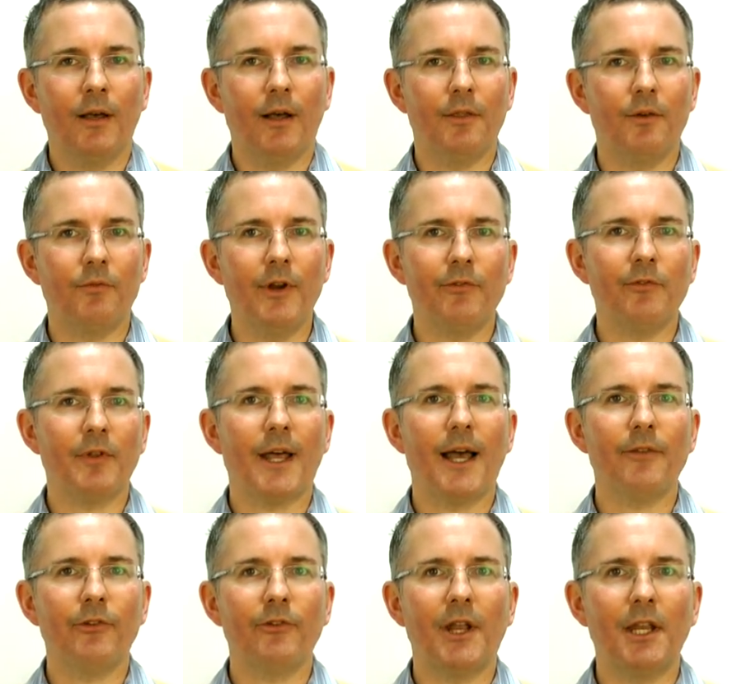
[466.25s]
And the reason for
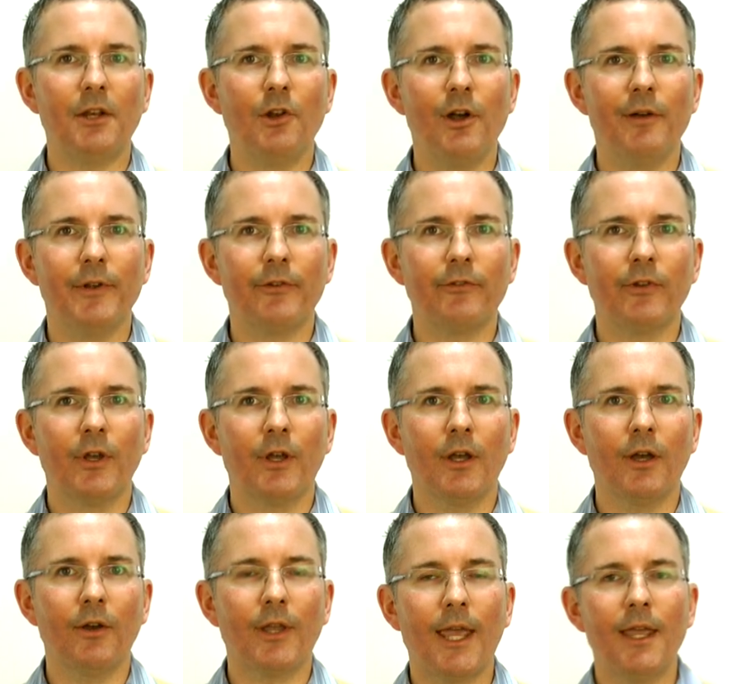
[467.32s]
that is it's getting nervous.
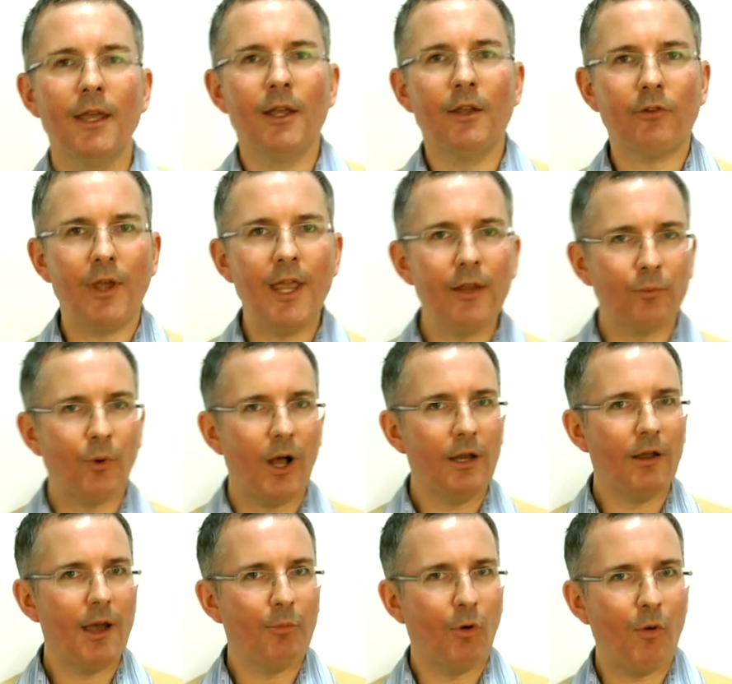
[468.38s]
Okay, so here's why
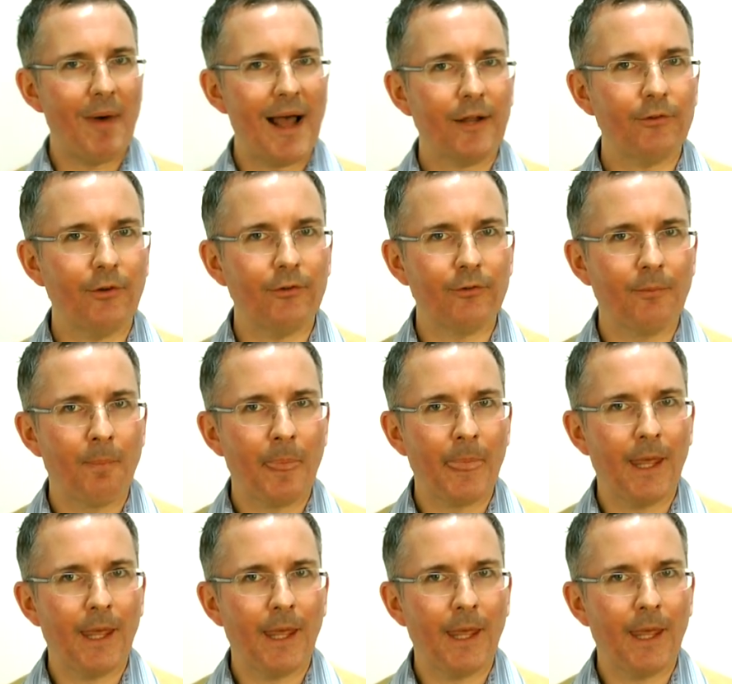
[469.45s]
LIBOR matters.